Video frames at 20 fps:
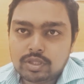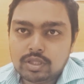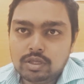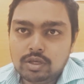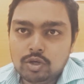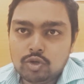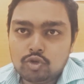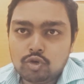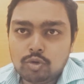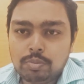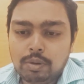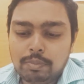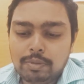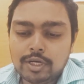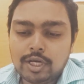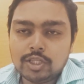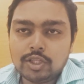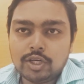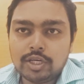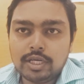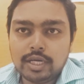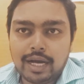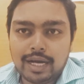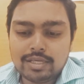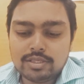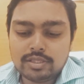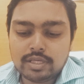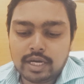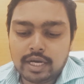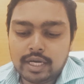So public authority
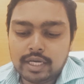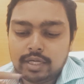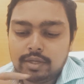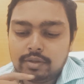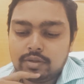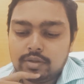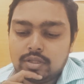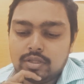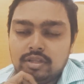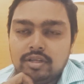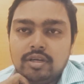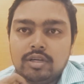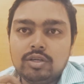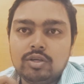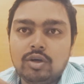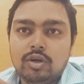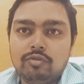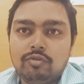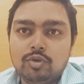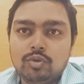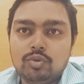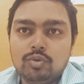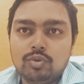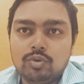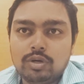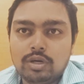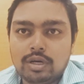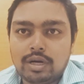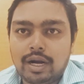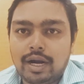ICAI. Then you have to
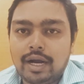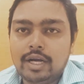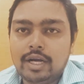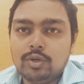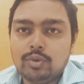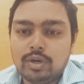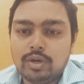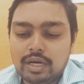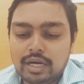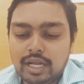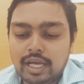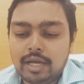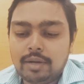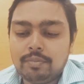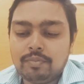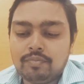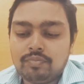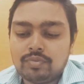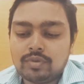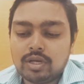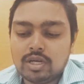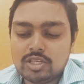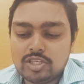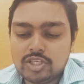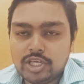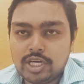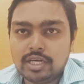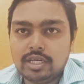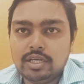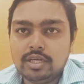write your name,
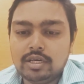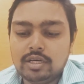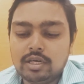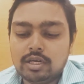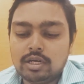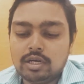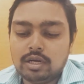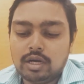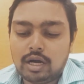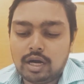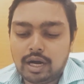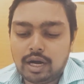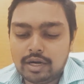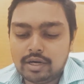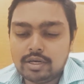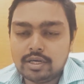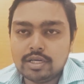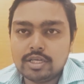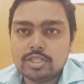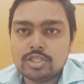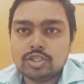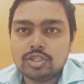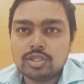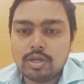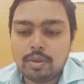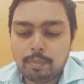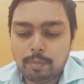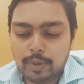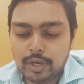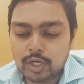gender, address,
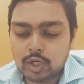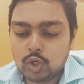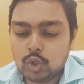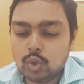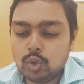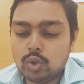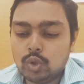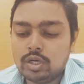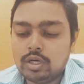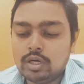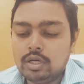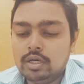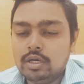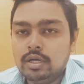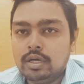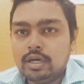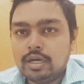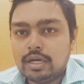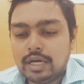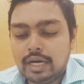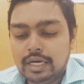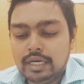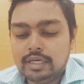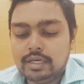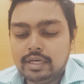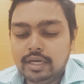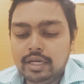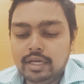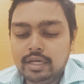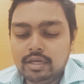pin code,
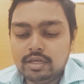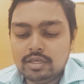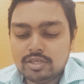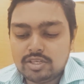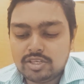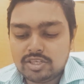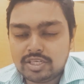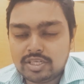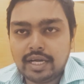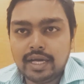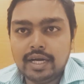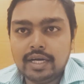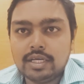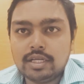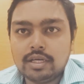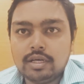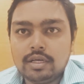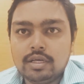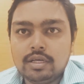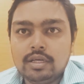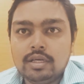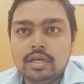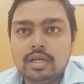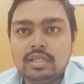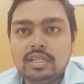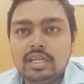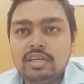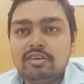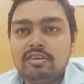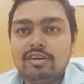country, state.
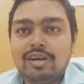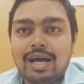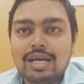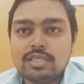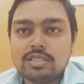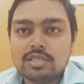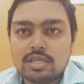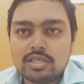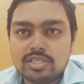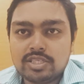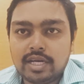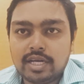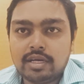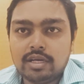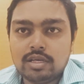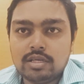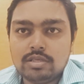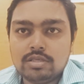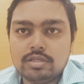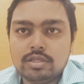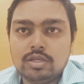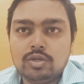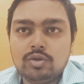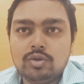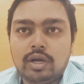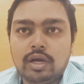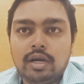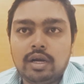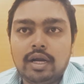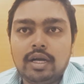Then it will ask status. Then you
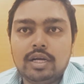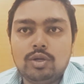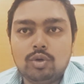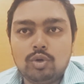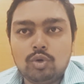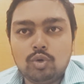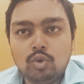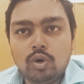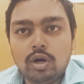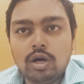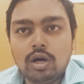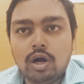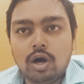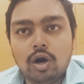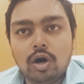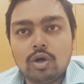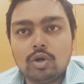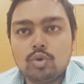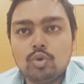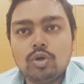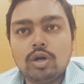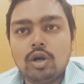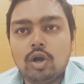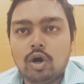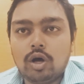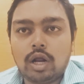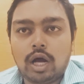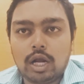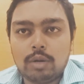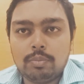can write rural or
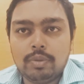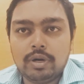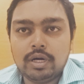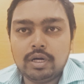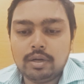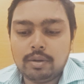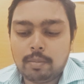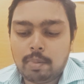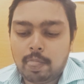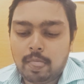urban.